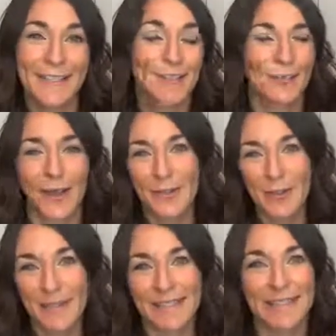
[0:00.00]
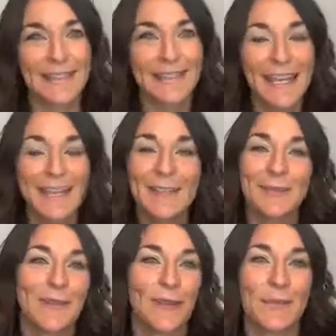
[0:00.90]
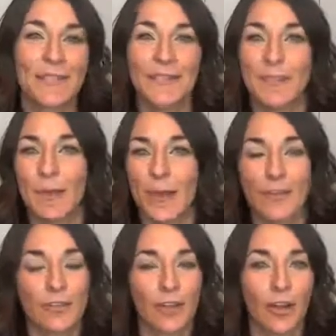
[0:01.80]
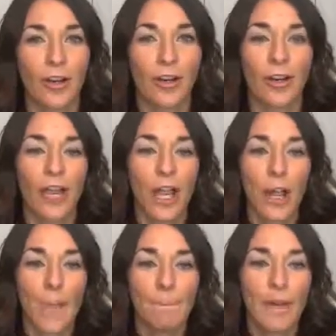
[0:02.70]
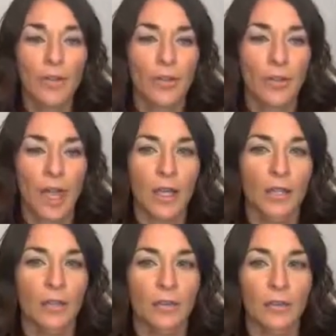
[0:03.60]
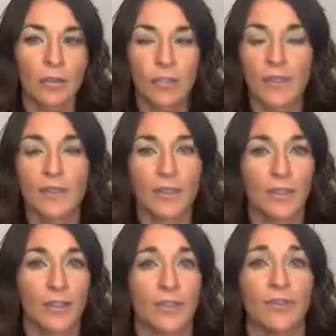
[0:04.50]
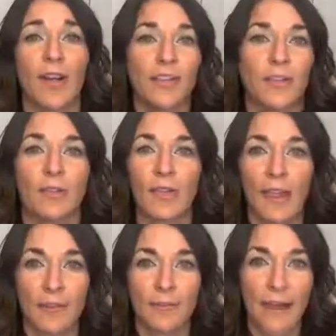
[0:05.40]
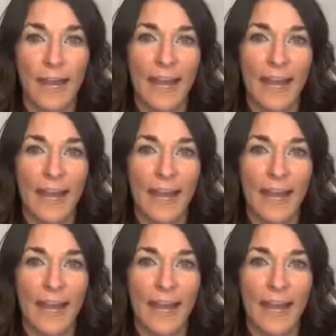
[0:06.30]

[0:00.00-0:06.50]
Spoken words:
to run your business, to make your business better and stronger, but you're not using it to run your life, right?